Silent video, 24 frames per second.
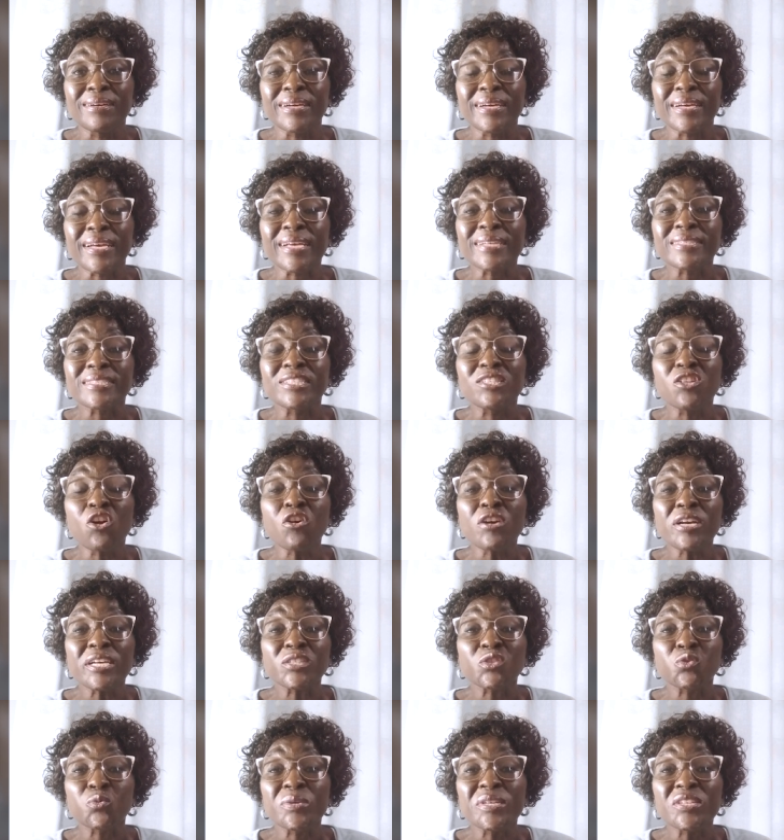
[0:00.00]
as long
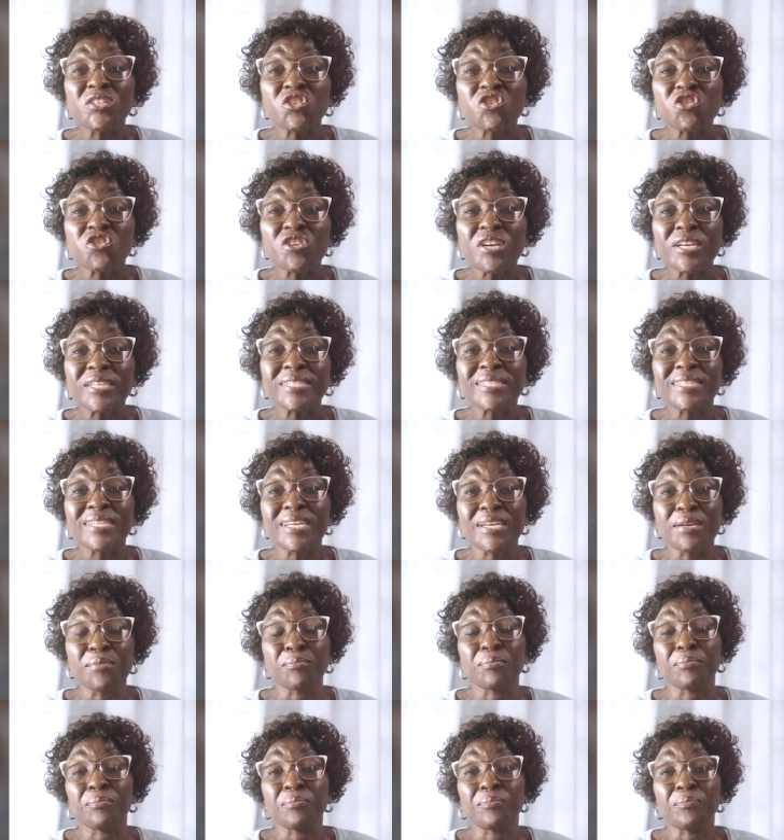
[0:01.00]
as we trust
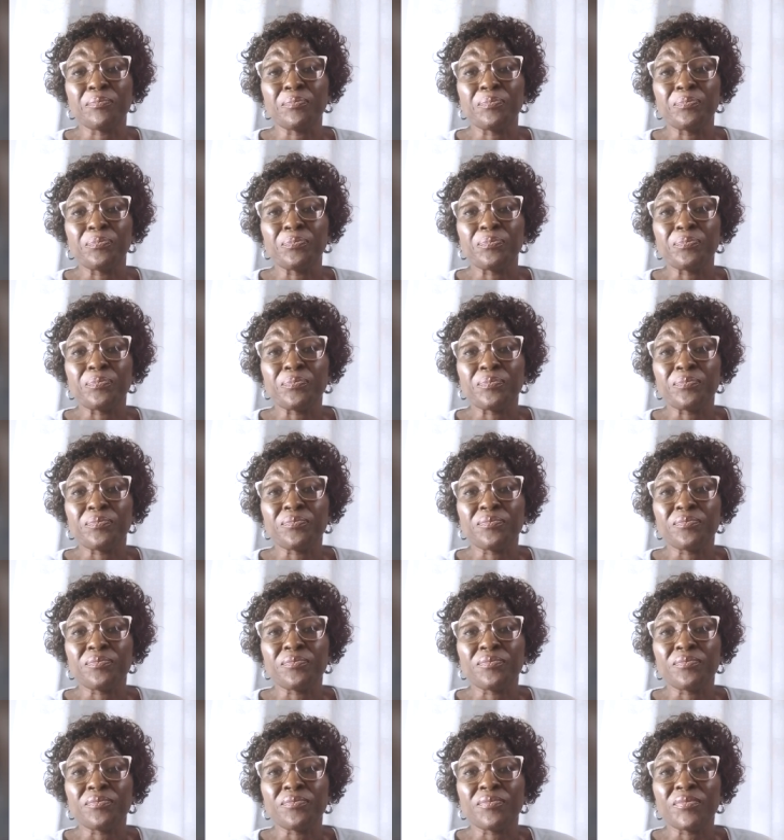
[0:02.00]
Him.
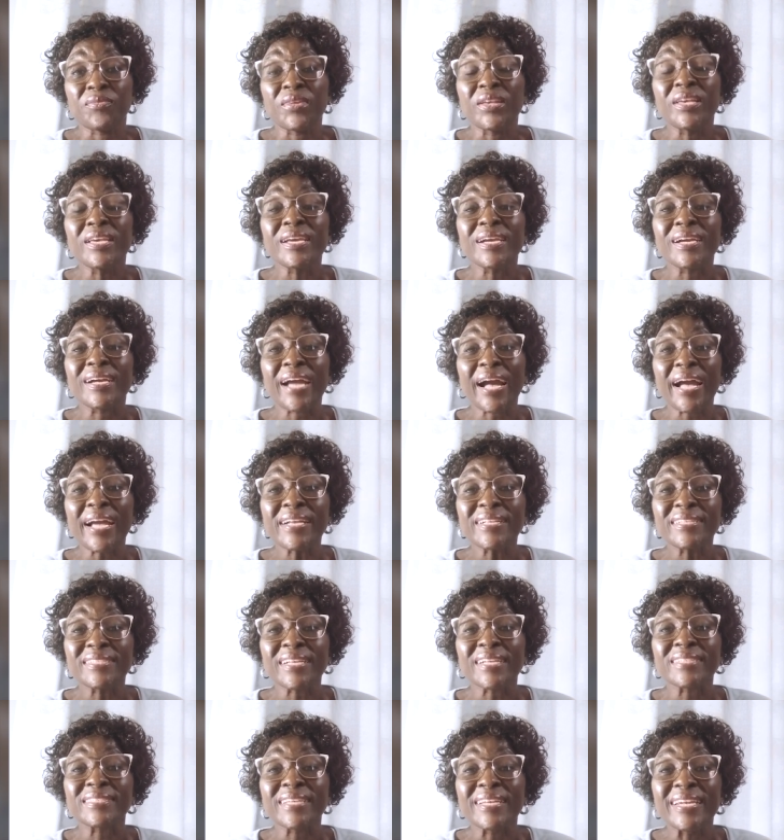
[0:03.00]
He guides
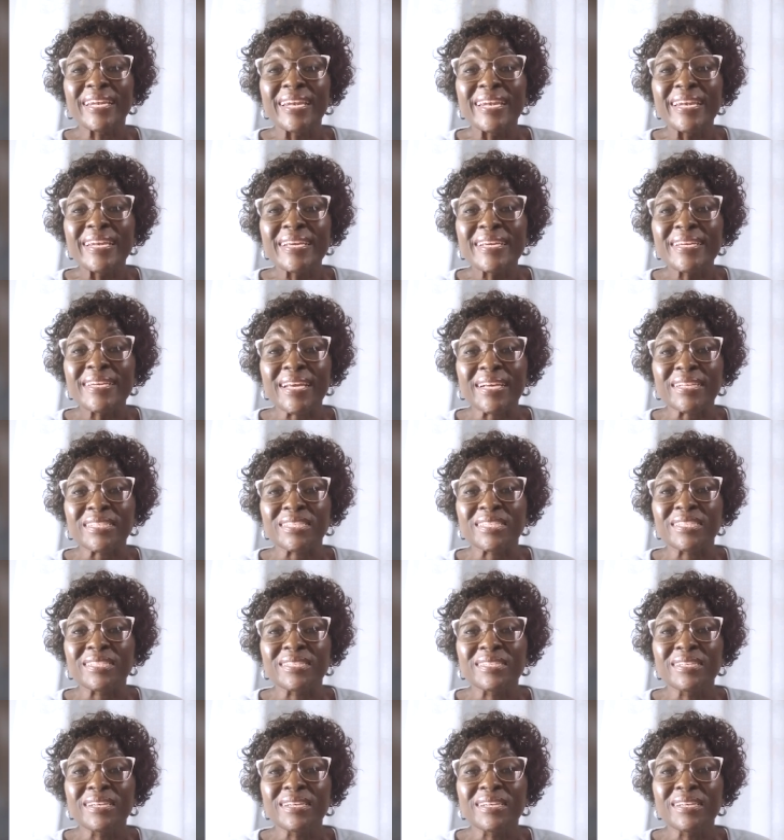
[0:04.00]
us and leads us